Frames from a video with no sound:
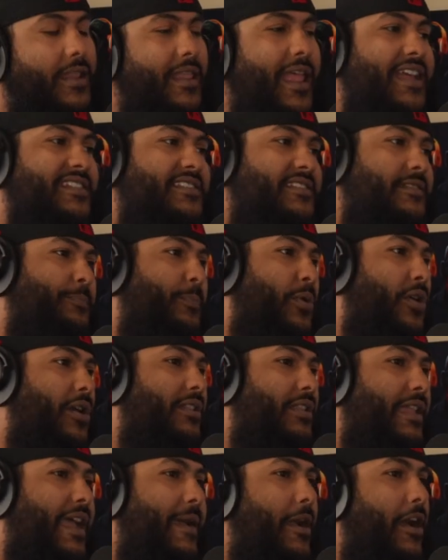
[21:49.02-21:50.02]
that's the
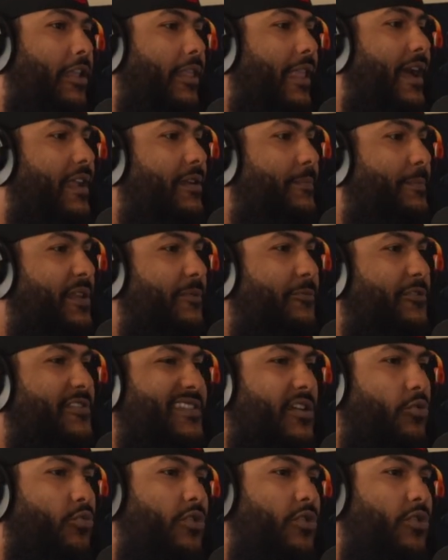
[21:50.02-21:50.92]
part that a lot of people is like,